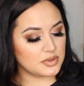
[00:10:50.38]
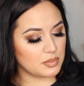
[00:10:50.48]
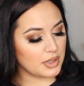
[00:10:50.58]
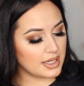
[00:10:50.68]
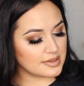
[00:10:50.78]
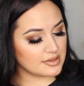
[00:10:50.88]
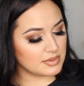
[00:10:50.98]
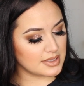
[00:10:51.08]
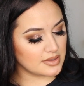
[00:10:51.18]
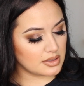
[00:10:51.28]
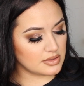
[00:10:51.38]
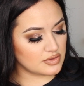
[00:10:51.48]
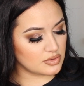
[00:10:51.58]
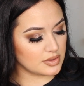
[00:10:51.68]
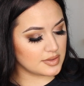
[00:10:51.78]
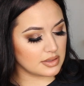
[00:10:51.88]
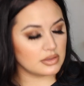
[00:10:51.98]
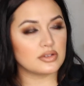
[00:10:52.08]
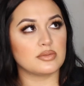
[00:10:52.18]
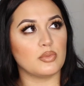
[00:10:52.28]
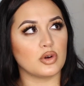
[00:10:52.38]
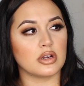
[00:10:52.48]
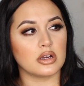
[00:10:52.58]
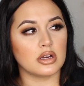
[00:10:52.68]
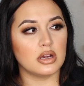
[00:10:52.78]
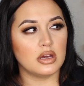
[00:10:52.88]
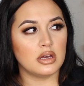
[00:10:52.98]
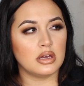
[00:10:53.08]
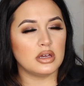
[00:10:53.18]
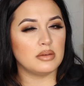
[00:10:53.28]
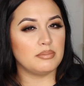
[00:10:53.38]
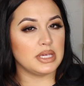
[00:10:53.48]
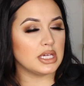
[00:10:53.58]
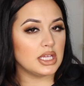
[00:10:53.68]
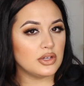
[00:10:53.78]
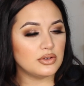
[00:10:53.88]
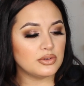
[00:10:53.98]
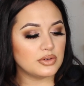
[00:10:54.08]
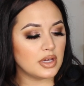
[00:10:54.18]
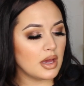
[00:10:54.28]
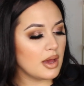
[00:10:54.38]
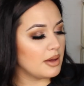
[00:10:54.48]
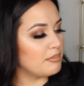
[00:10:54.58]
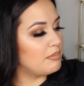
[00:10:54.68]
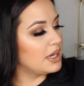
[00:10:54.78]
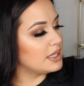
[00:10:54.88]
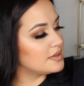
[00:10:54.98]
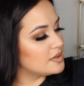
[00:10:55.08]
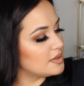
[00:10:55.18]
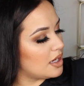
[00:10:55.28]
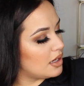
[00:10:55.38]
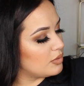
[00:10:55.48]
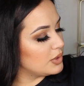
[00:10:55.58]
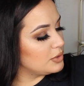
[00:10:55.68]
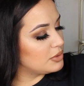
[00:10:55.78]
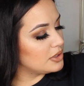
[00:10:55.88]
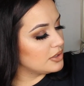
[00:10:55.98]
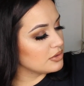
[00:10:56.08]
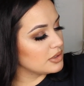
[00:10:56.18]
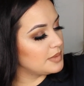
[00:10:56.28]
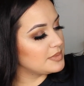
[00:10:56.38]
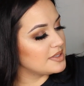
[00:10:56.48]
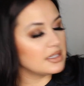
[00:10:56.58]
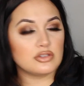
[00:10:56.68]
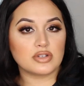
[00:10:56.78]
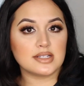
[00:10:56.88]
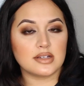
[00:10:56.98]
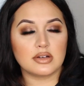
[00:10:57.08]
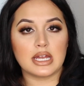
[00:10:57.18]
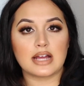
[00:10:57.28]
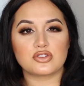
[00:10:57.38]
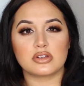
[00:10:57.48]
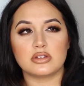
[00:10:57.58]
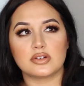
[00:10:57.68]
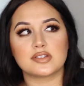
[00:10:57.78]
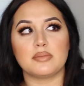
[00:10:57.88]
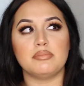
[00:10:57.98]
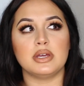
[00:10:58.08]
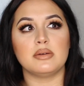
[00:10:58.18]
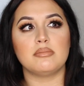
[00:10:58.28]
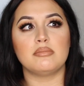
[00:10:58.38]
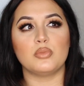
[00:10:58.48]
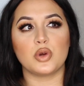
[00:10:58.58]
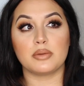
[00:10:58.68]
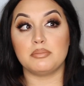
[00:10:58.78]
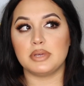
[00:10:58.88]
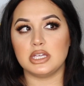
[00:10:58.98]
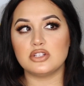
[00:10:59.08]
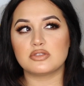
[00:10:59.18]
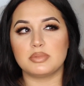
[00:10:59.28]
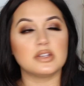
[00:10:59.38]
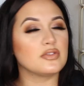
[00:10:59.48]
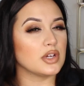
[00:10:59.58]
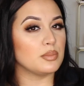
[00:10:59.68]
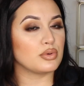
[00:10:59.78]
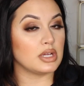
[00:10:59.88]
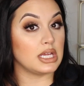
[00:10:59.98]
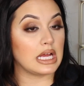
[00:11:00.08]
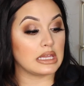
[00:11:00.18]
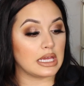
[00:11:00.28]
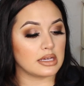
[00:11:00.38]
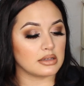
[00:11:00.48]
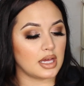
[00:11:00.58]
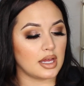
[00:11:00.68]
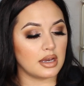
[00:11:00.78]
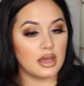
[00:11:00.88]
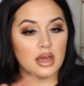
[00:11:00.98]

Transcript: I'm surprised because when I saw it in stores it looked more pinky nude, but uh, when you put it on your lips and it dries down, it actually looks a bit more peach, but it's very pretty. I like it a lot.